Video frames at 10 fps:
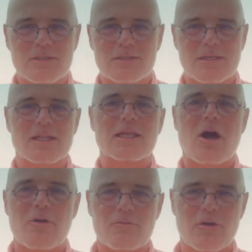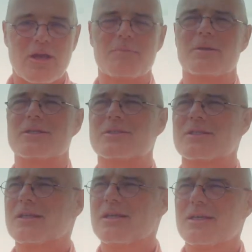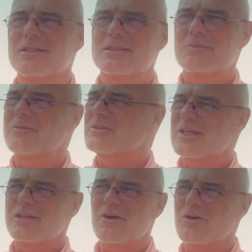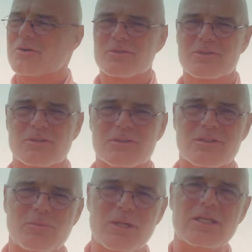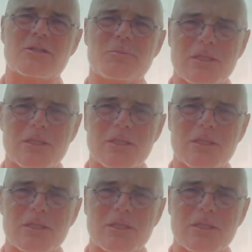killing off our enemies. And some of us say, no, we need to be